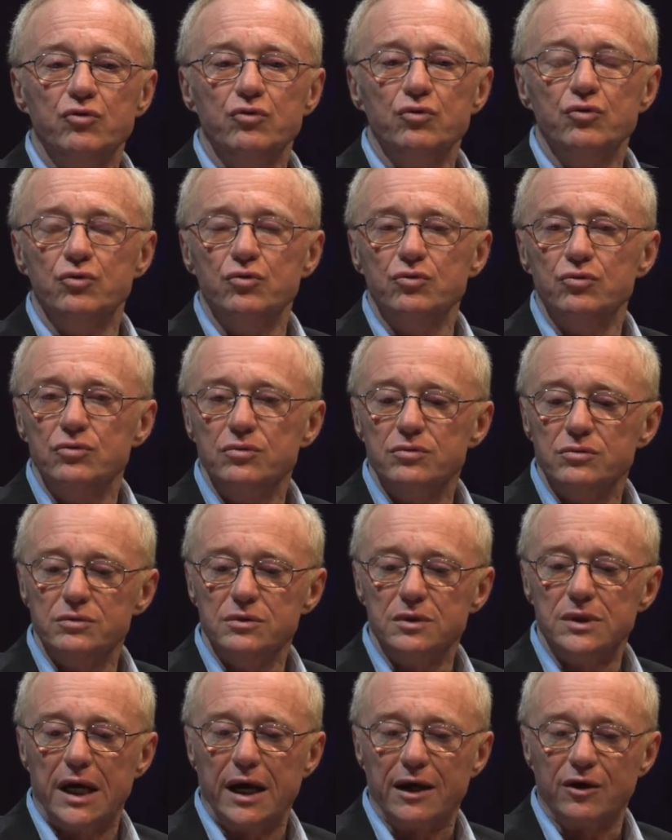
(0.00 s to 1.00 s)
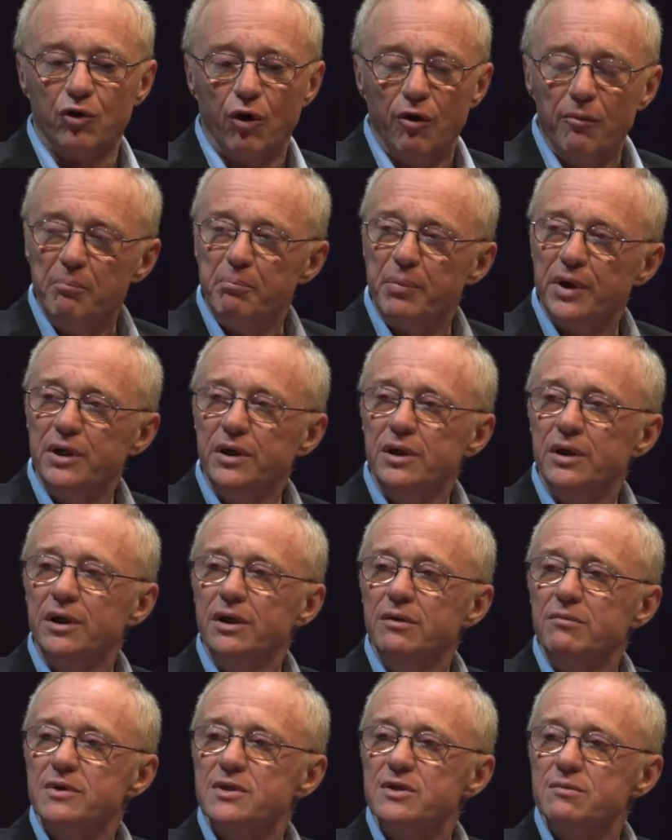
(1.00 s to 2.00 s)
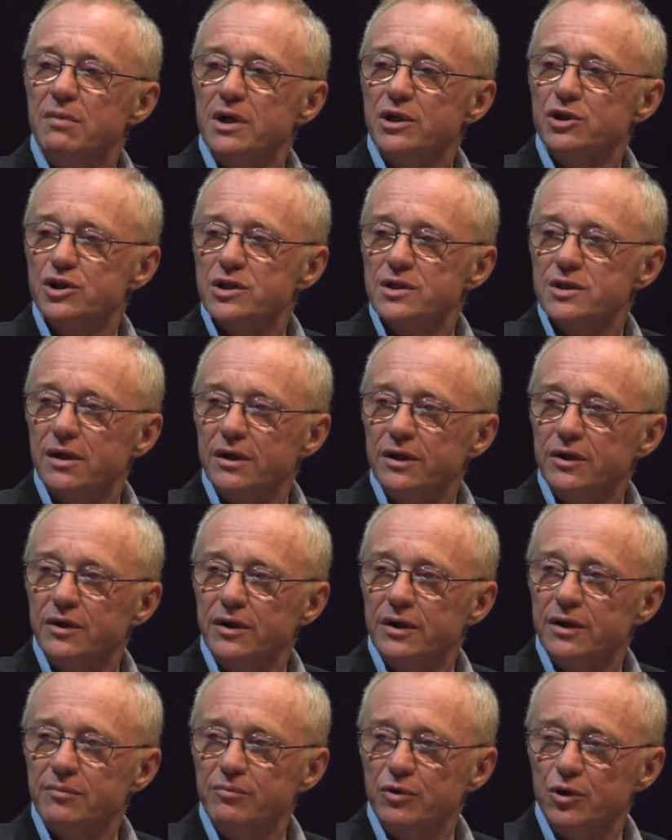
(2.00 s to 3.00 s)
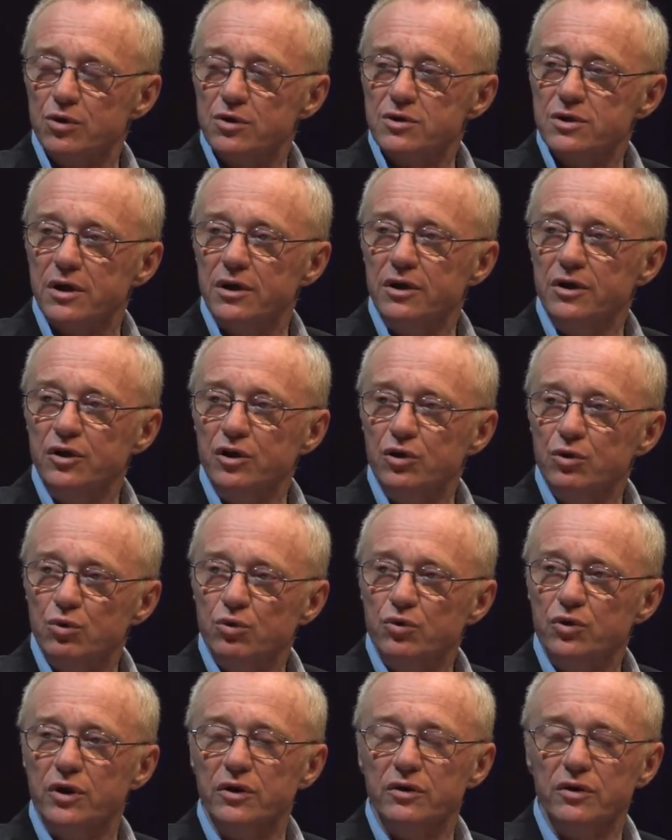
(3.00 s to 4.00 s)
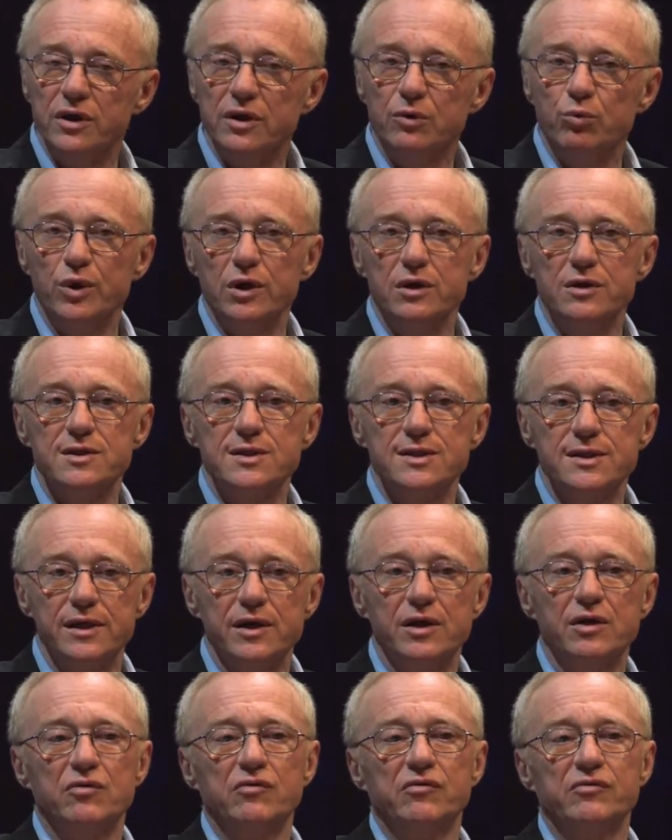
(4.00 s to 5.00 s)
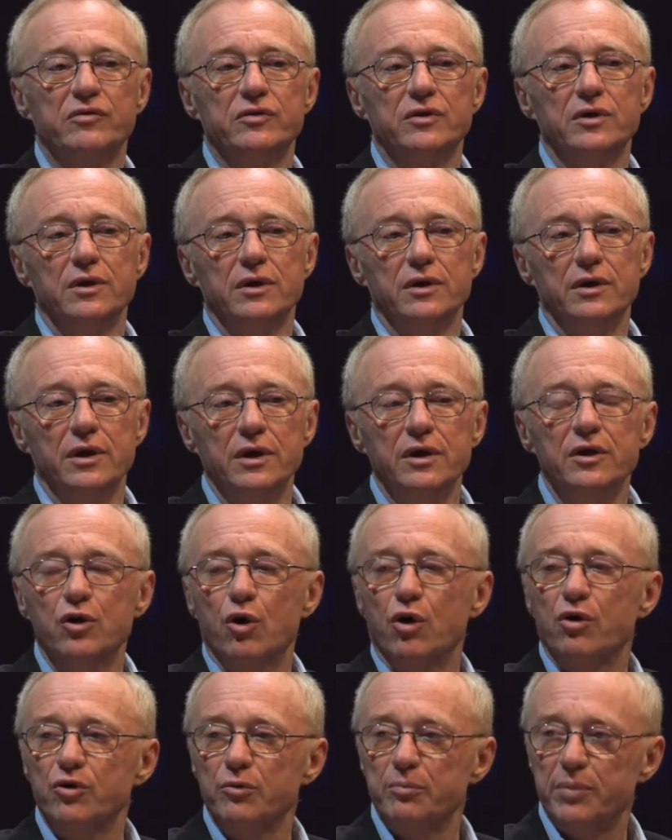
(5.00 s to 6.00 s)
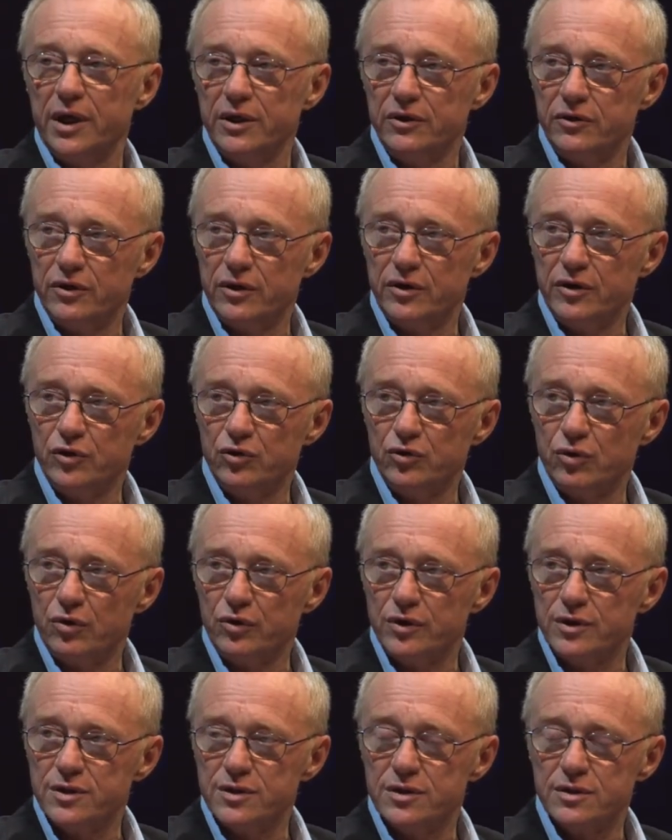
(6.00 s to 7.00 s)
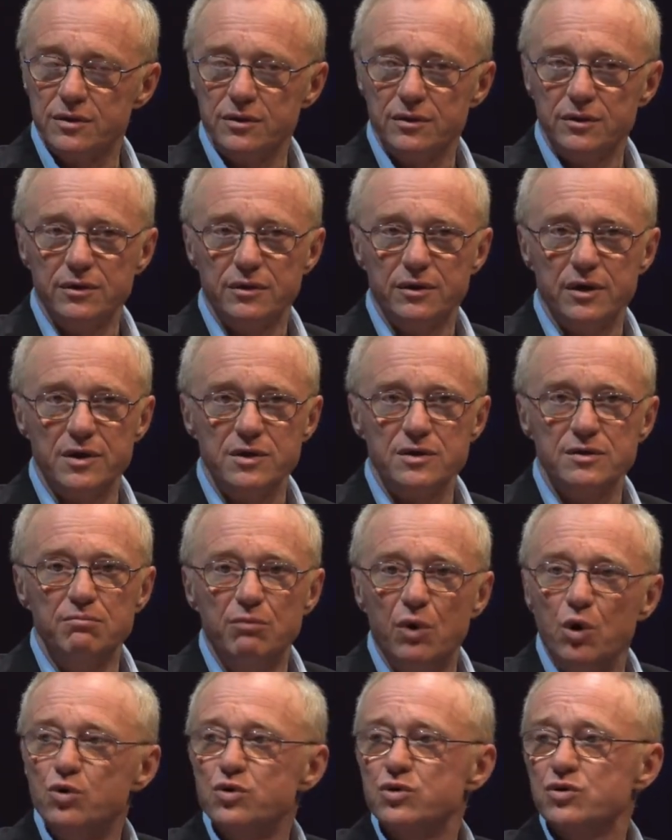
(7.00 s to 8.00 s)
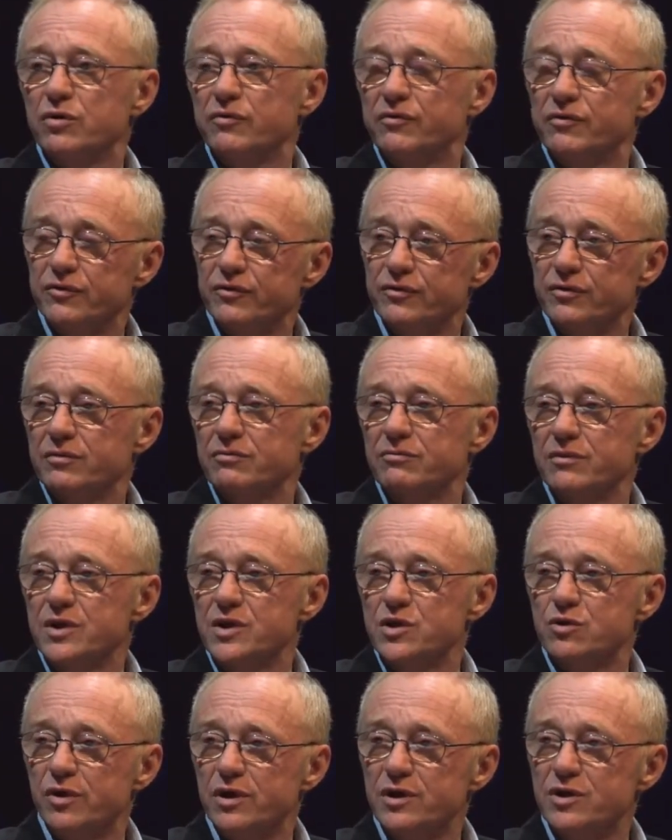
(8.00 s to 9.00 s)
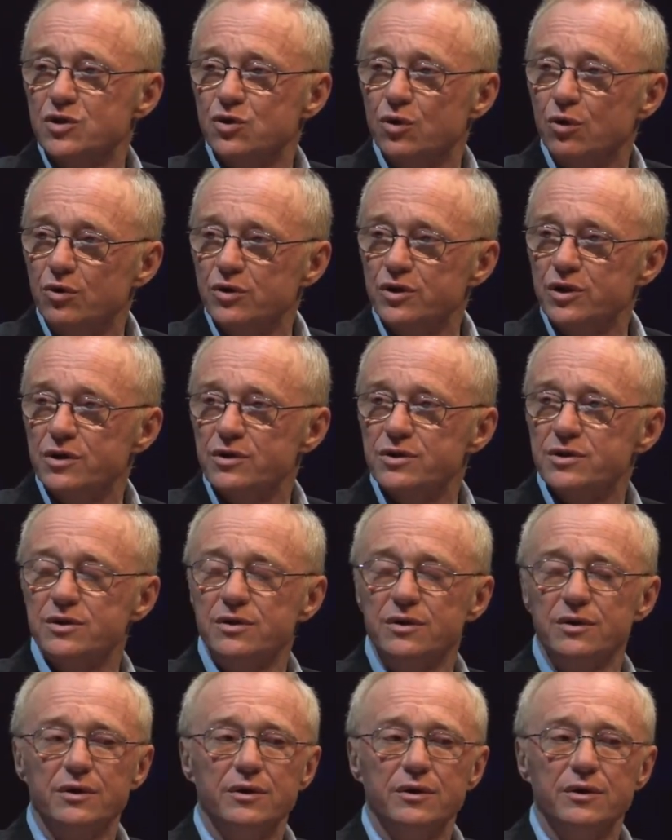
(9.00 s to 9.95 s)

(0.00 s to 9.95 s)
to accompany him as much as I can, because I knew that he will serve in the occupied territories as most of Israeli soldiers.